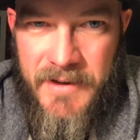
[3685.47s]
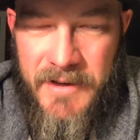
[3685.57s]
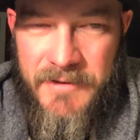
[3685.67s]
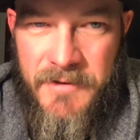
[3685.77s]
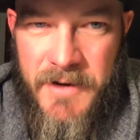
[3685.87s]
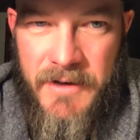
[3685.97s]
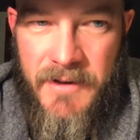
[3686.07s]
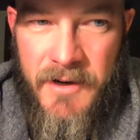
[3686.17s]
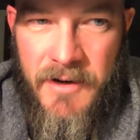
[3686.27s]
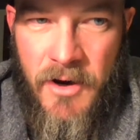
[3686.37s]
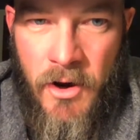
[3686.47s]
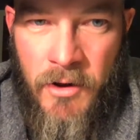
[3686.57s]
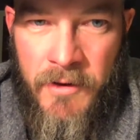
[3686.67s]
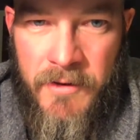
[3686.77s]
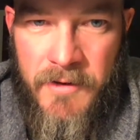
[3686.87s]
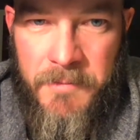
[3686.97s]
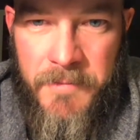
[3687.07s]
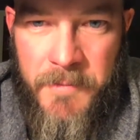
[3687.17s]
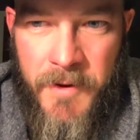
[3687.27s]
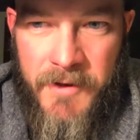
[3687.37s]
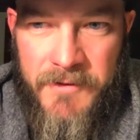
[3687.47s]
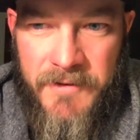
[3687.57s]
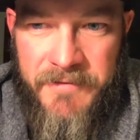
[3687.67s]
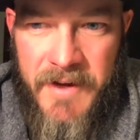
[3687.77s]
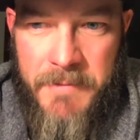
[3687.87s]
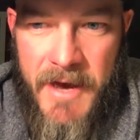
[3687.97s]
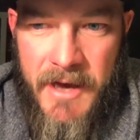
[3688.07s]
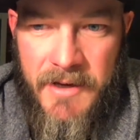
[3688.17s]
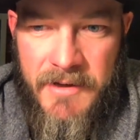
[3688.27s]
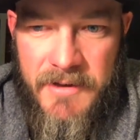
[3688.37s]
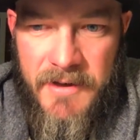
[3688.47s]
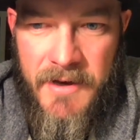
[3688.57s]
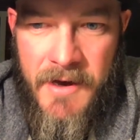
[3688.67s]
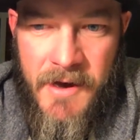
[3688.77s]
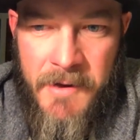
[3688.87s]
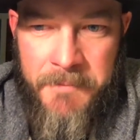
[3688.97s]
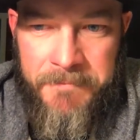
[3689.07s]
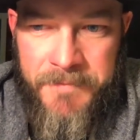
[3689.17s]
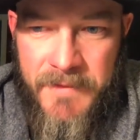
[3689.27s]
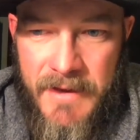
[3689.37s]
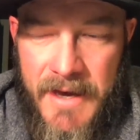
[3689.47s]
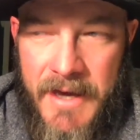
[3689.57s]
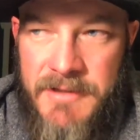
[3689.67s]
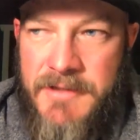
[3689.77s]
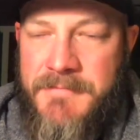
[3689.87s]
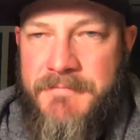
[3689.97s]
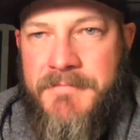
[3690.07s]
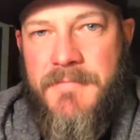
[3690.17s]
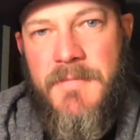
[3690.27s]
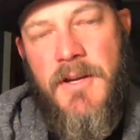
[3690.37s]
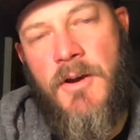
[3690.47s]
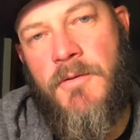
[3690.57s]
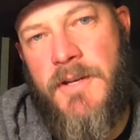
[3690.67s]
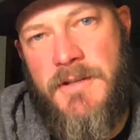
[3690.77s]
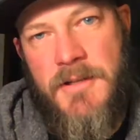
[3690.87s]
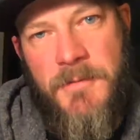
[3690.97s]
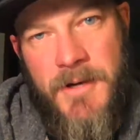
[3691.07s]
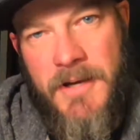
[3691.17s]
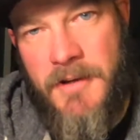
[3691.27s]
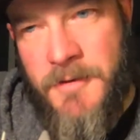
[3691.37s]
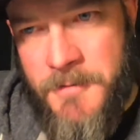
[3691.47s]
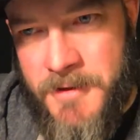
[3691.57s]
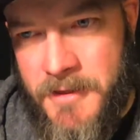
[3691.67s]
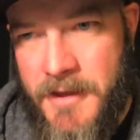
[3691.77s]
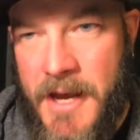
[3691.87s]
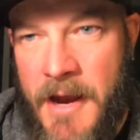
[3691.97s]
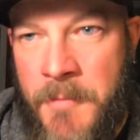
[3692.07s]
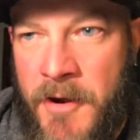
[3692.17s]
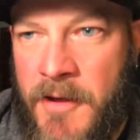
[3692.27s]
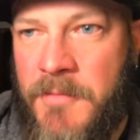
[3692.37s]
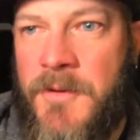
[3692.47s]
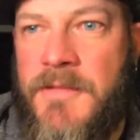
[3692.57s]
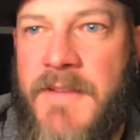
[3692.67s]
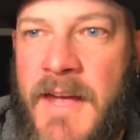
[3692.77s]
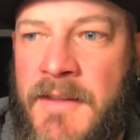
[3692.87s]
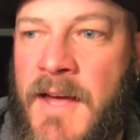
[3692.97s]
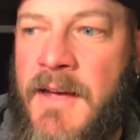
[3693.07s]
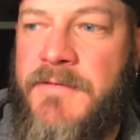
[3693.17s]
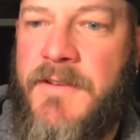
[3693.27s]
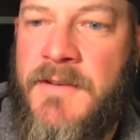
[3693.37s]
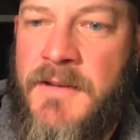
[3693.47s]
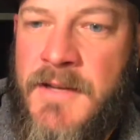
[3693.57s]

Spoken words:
it's great to hear all of the positive feedback. I just go and do what I do with the camera and with van life and